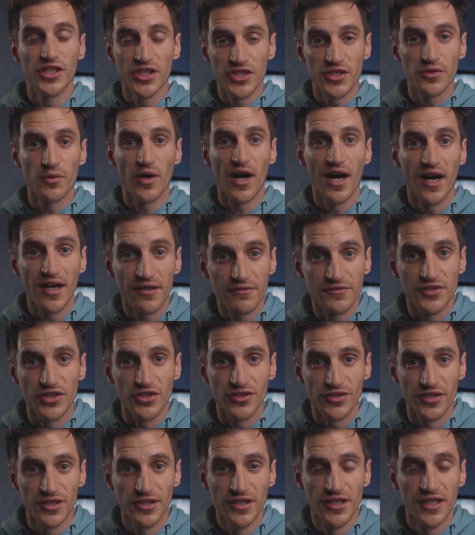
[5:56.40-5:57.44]
can do what I've
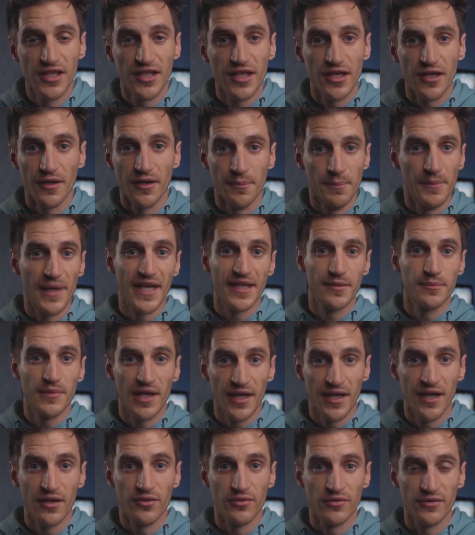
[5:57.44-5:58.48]
done and make
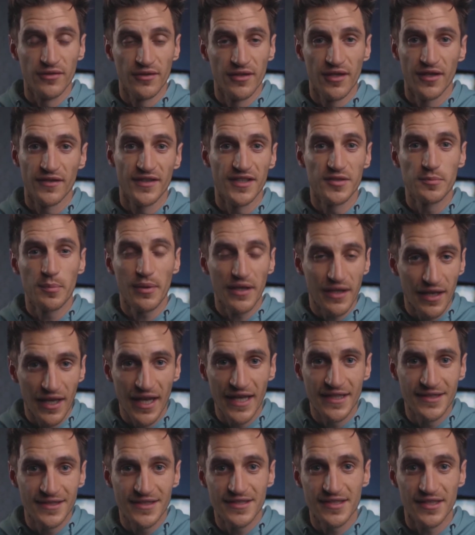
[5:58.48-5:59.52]
my own. And there's
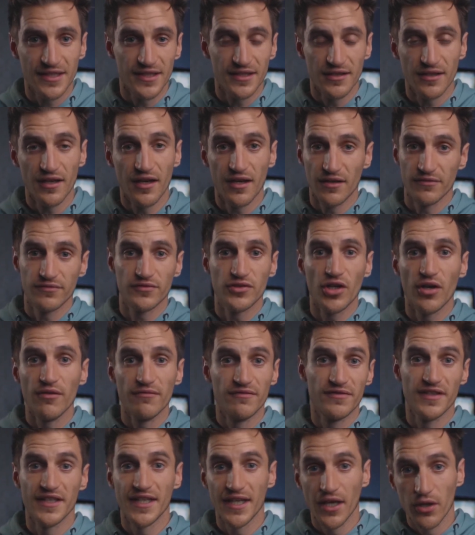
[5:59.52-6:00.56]
plenty. I've got
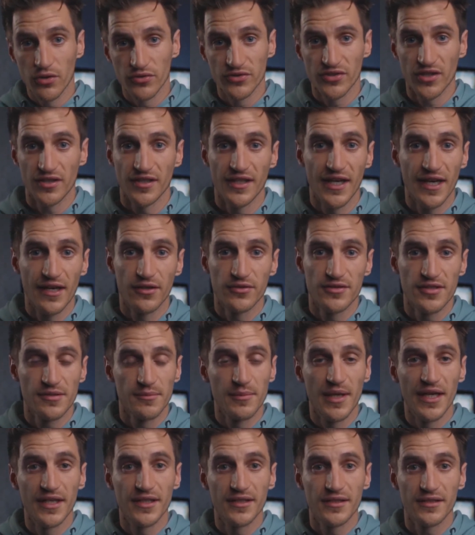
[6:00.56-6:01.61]
videos on how to
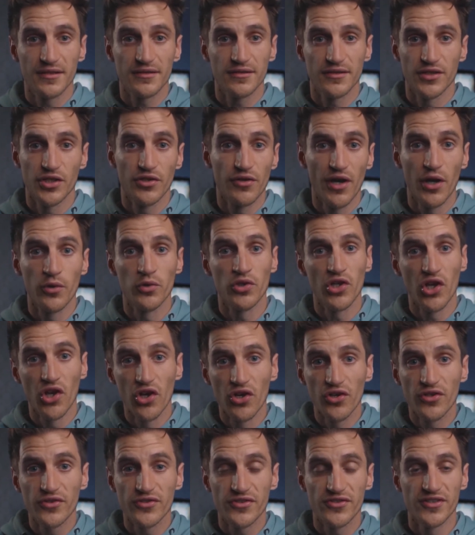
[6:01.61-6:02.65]
make your own
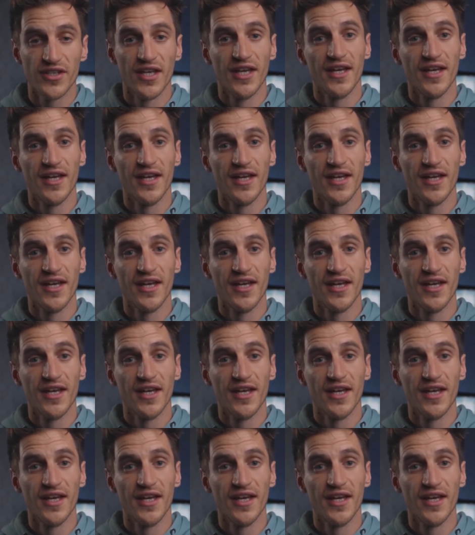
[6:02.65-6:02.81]
LUTs